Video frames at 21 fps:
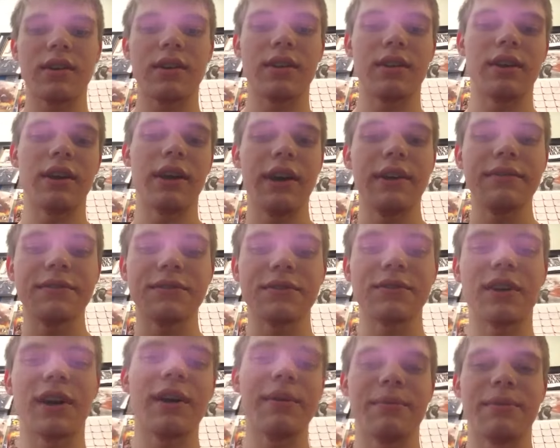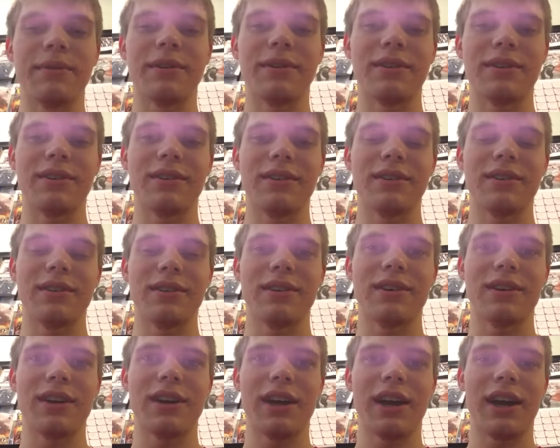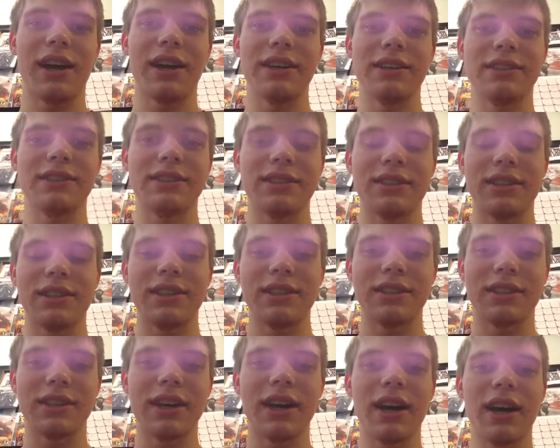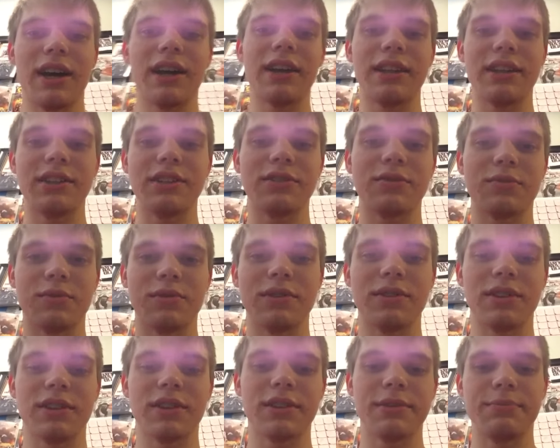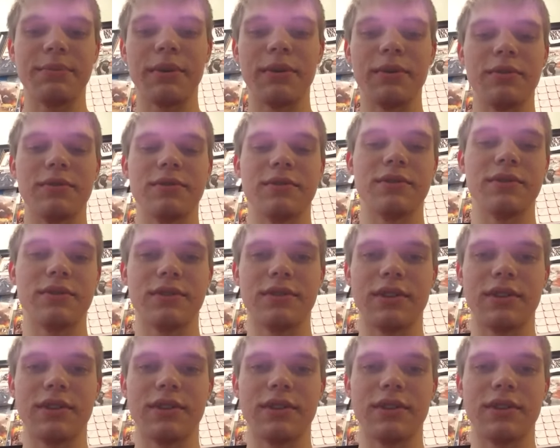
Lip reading: Liev Schreiber, as this guy that just wants to expose